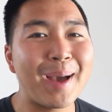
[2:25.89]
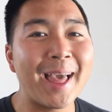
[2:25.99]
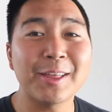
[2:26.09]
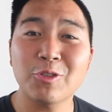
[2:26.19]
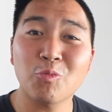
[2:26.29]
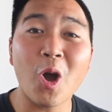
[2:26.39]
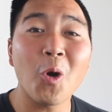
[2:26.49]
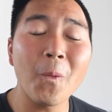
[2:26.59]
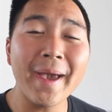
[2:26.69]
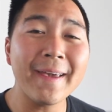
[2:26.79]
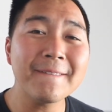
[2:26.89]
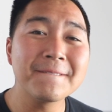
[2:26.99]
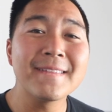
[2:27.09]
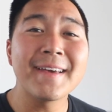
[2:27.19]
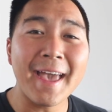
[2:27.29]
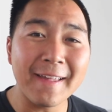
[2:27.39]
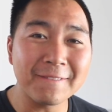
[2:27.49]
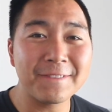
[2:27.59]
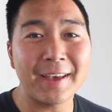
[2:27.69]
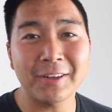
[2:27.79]
Pilot the wrong way
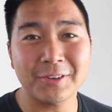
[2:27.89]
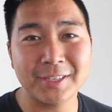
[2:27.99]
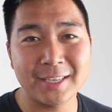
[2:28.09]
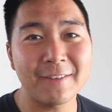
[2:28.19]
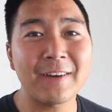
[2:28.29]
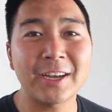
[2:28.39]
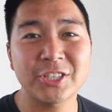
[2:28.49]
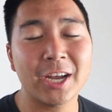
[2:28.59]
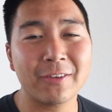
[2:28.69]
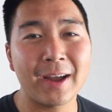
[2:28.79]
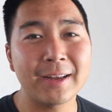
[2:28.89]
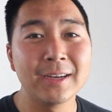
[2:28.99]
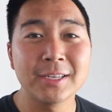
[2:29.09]
and fail your CFI check ride.